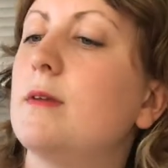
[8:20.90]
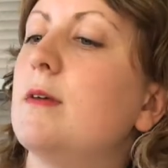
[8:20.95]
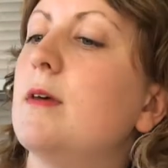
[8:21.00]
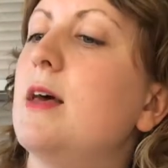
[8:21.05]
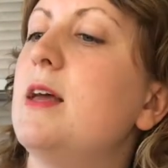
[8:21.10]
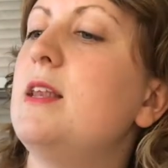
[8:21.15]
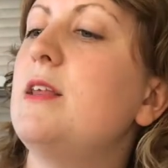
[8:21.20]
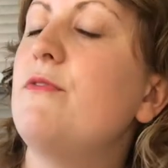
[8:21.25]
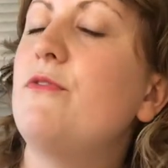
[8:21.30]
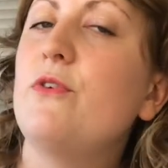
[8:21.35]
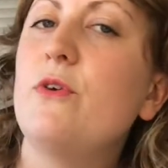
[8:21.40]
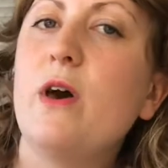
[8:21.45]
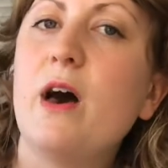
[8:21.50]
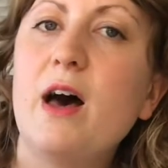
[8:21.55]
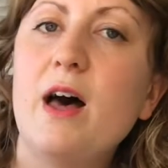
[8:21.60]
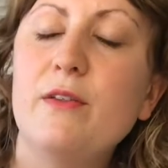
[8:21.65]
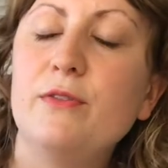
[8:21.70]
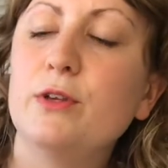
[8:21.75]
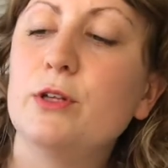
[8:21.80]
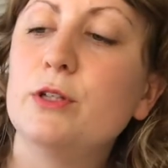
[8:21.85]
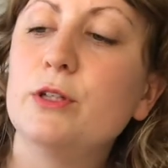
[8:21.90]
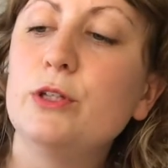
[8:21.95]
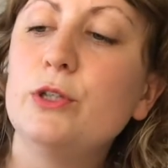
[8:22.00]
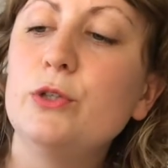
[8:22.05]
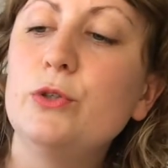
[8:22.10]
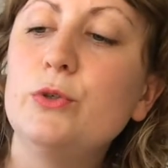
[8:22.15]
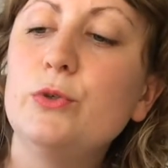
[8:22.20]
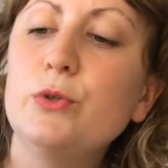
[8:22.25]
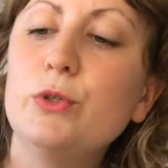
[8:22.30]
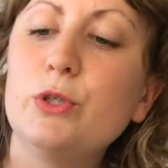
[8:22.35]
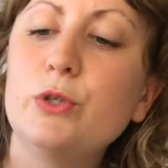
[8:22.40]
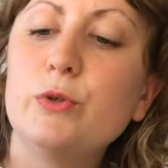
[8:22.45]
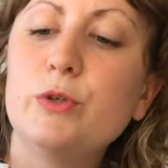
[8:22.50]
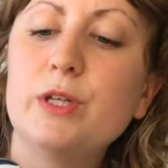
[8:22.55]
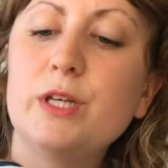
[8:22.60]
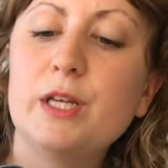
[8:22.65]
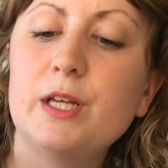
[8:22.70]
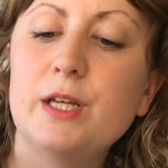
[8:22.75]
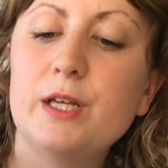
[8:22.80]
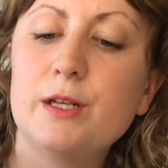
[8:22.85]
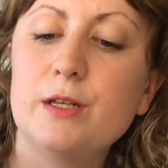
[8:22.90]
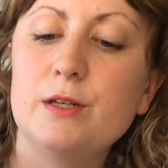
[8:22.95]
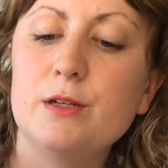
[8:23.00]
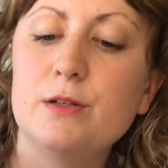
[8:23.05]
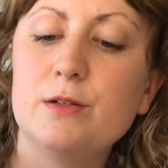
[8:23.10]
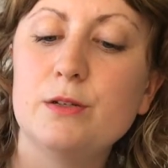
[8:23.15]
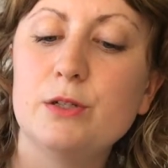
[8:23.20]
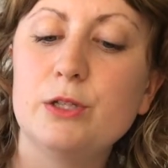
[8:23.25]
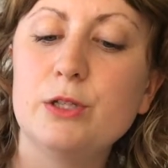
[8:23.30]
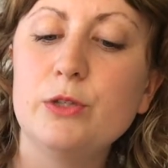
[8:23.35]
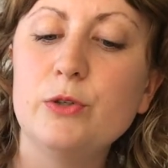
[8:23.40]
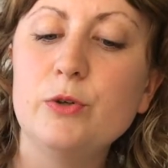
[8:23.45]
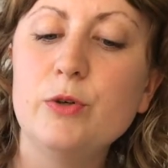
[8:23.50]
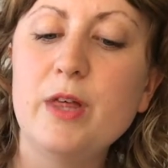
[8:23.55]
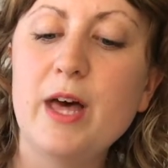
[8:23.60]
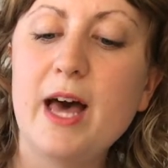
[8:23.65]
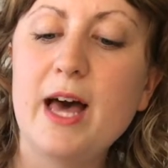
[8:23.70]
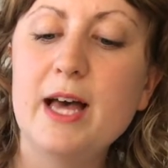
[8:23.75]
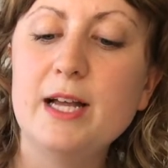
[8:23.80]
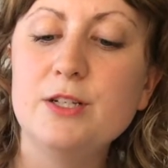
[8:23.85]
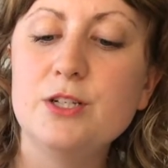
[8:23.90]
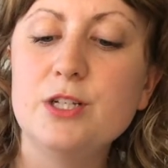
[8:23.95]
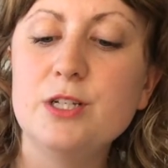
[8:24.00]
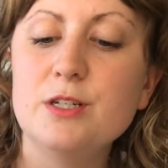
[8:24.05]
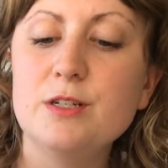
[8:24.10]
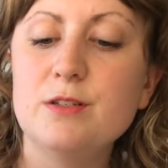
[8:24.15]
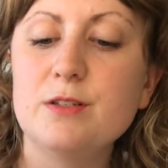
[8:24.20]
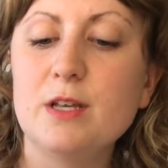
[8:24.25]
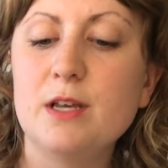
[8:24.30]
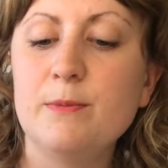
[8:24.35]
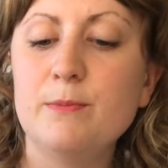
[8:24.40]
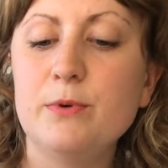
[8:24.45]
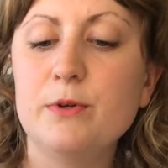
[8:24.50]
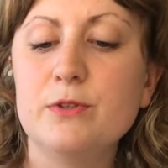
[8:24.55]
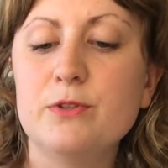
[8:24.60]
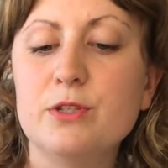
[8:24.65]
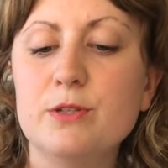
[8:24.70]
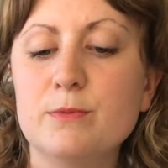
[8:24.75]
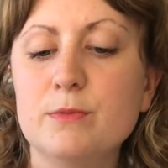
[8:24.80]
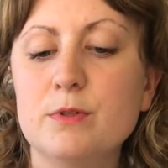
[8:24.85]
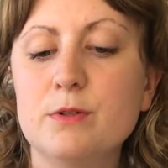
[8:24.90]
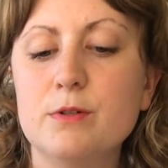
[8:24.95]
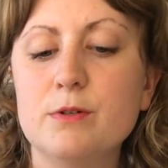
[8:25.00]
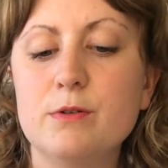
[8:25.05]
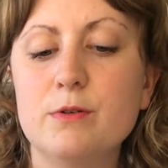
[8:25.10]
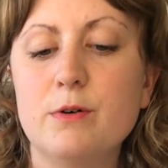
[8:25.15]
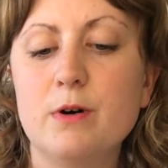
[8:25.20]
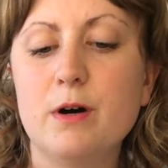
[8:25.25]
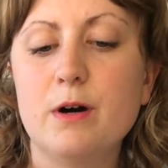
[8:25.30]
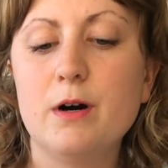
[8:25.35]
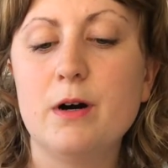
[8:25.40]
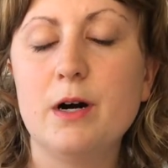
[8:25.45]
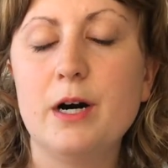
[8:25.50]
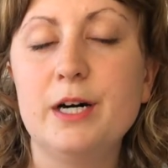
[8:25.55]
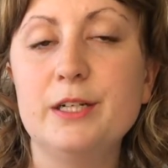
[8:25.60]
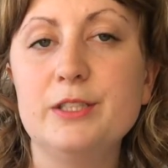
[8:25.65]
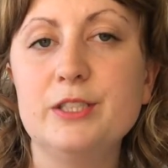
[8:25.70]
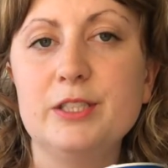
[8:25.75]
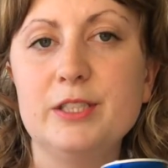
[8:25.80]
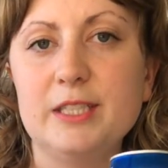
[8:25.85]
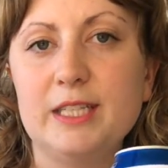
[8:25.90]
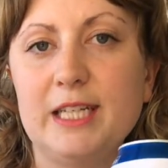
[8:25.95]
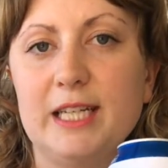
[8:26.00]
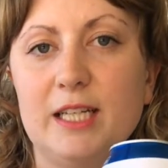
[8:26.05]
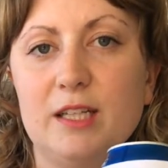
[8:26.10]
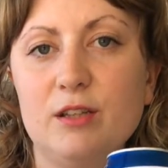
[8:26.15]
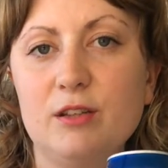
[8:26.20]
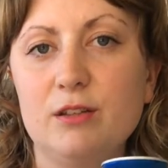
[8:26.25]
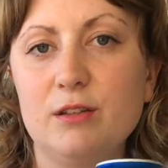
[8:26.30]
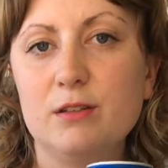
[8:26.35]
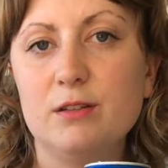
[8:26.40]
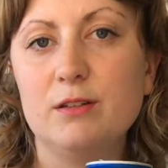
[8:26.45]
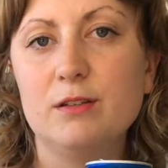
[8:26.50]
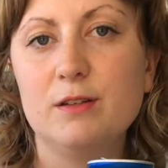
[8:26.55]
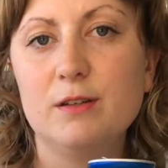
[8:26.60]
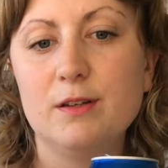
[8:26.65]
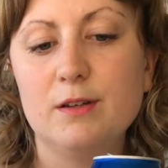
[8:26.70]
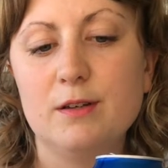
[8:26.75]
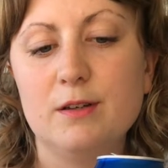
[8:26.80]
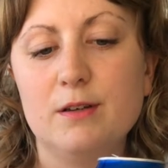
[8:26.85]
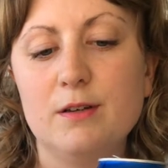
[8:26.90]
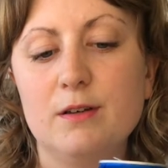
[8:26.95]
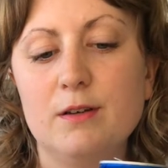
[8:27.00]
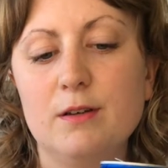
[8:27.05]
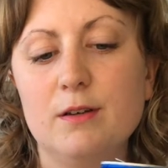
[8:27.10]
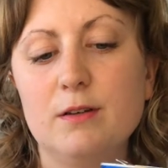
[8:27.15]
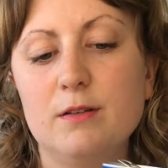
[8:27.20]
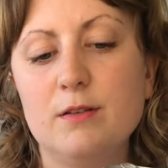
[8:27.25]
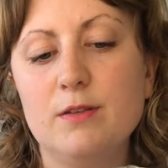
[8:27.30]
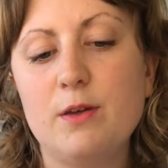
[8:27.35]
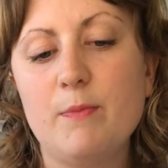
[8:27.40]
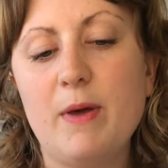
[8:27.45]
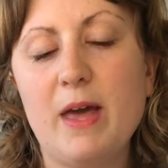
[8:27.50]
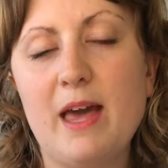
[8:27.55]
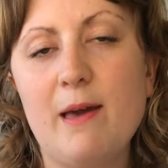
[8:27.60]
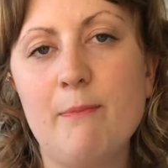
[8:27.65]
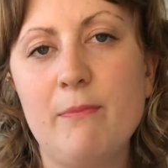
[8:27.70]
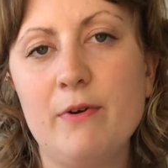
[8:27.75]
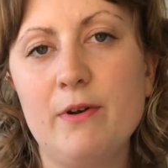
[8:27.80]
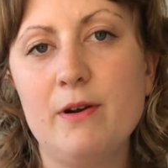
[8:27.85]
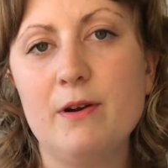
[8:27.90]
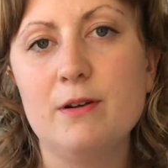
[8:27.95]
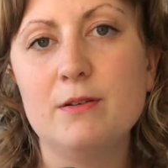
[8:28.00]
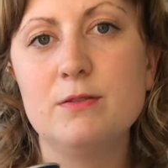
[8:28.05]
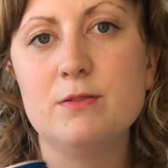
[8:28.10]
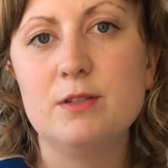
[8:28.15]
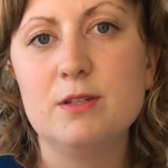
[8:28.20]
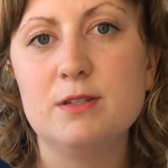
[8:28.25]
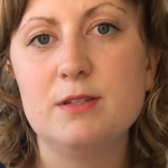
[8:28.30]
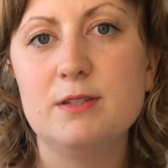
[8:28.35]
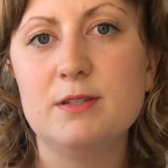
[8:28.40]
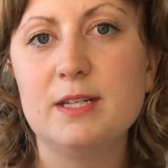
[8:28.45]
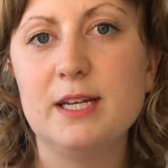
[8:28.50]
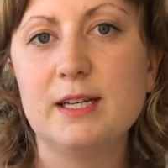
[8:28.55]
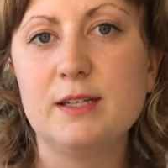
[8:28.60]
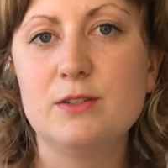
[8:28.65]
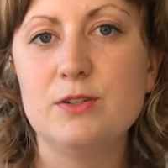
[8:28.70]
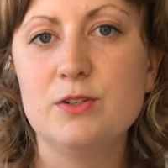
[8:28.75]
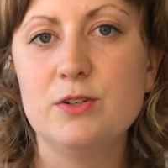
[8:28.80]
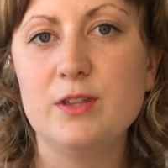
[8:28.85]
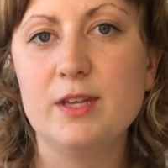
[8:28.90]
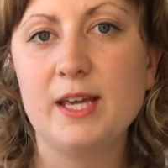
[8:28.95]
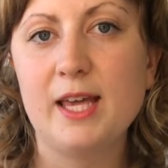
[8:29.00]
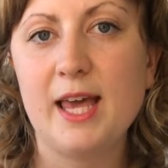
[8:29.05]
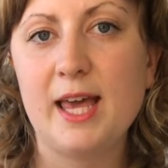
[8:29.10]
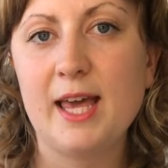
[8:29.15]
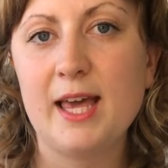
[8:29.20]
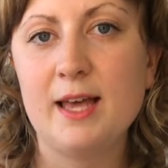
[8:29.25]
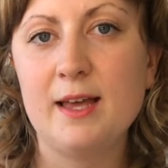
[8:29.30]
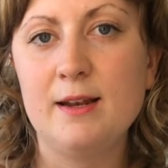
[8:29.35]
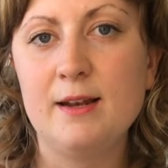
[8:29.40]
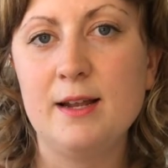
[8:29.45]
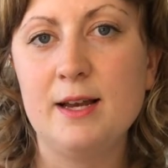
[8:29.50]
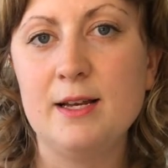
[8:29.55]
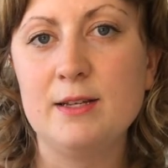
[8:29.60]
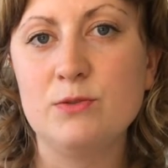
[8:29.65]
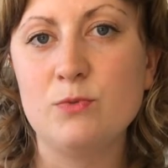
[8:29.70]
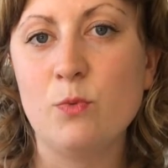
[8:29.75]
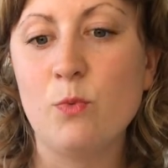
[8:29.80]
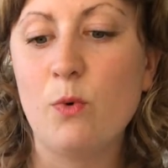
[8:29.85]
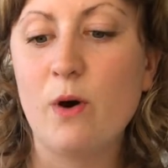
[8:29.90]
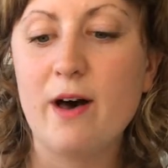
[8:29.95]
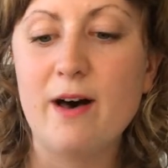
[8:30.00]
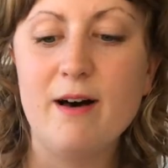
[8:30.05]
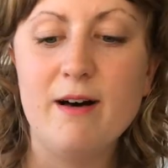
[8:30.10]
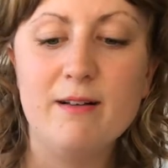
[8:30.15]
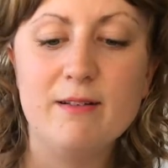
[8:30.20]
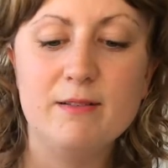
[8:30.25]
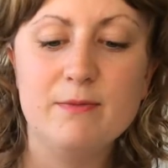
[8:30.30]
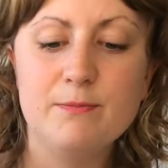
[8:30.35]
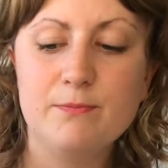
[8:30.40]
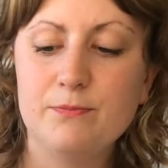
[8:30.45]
And if you had glue, you can glue the edges and put some glue underneath the paper to stick to the can as well.